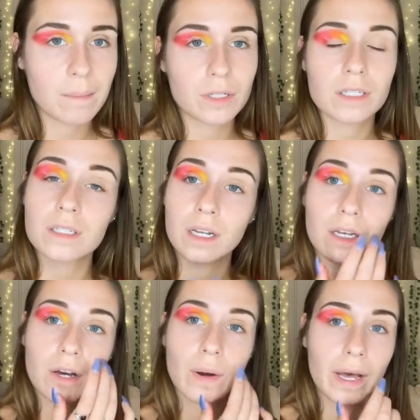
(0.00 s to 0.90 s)
I'm just gonna
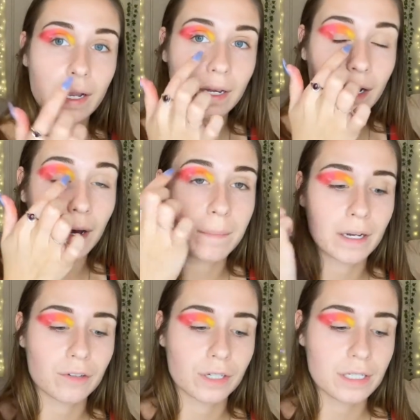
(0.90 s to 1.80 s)
go ahead and cut my
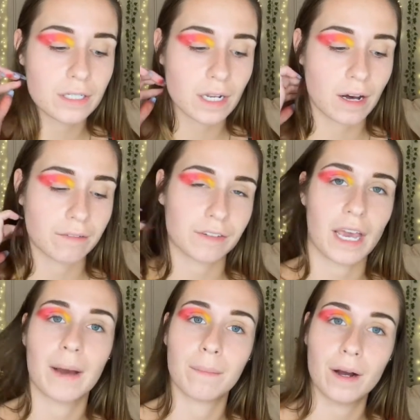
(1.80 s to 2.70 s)
crease off
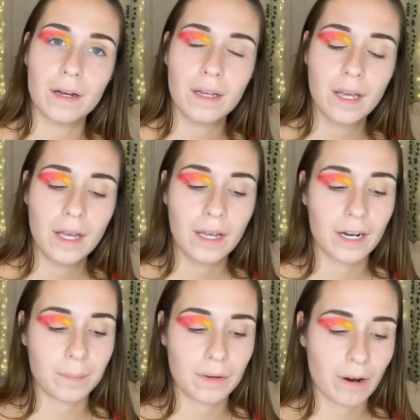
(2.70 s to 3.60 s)
camera,
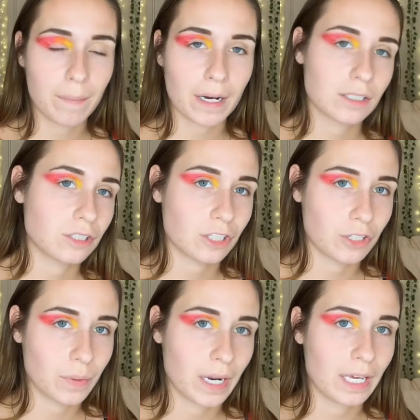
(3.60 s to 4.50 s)
and I'll be right back to show
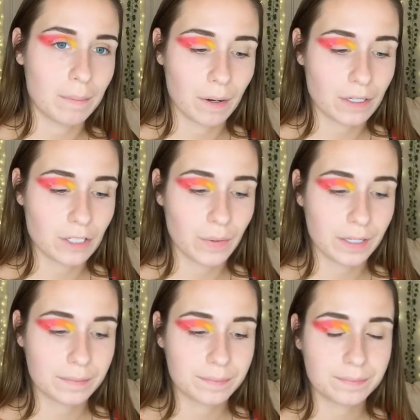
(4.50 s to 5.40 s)
you what I keep on
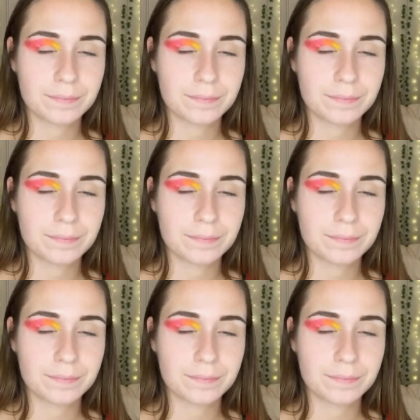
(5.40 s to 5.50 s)
doing.